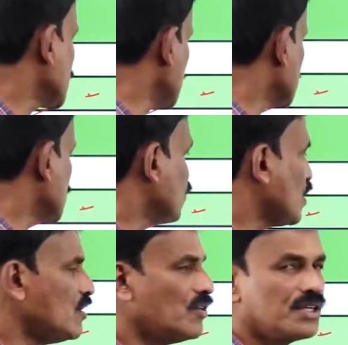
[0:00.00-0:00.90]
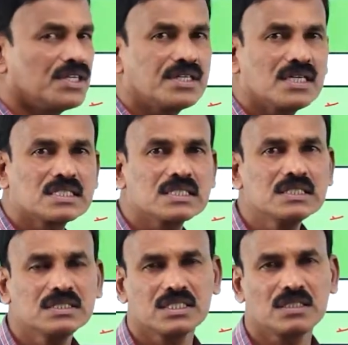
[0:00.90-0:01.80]
tax and value added tax uh,
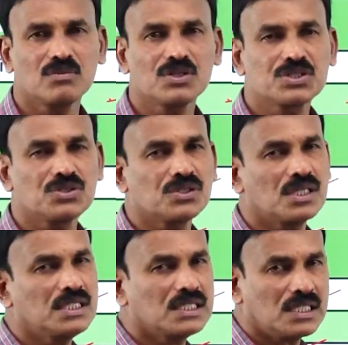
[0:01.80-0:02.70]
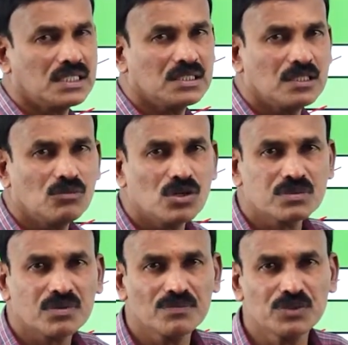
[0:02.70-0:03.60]
three marks. Totally thirty-three marks
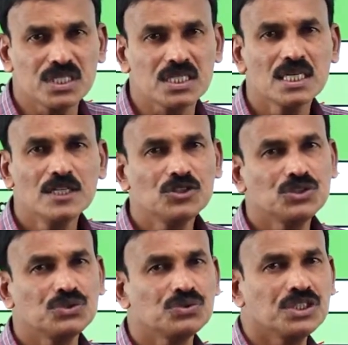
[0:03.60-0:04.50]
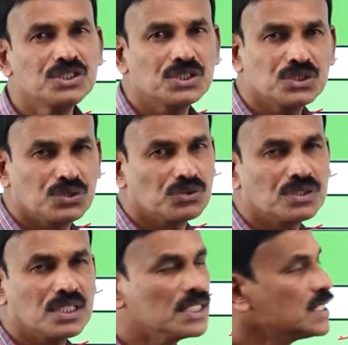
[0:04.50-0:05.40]
from this unit two,
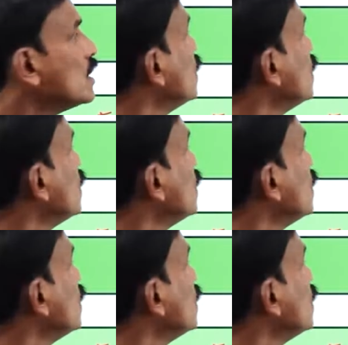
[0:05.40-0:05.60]
that is